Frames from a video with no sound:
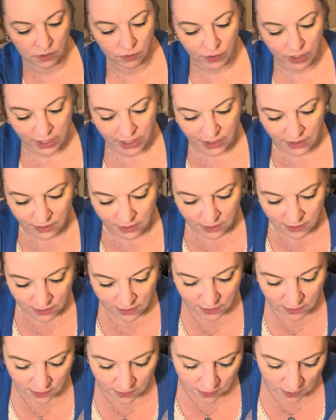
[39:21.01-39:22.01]
right?
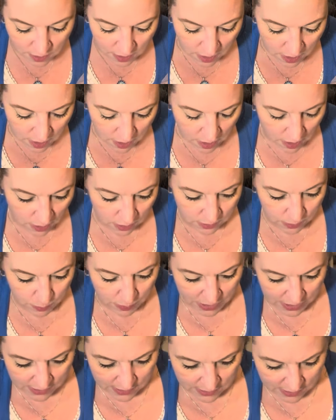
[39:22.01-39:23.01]
I was
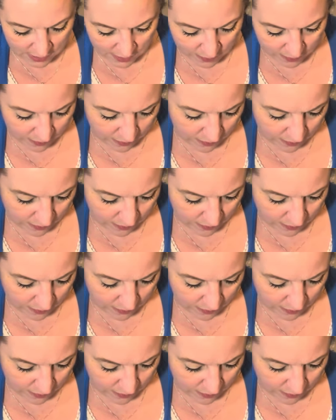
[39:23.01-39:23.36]
positive.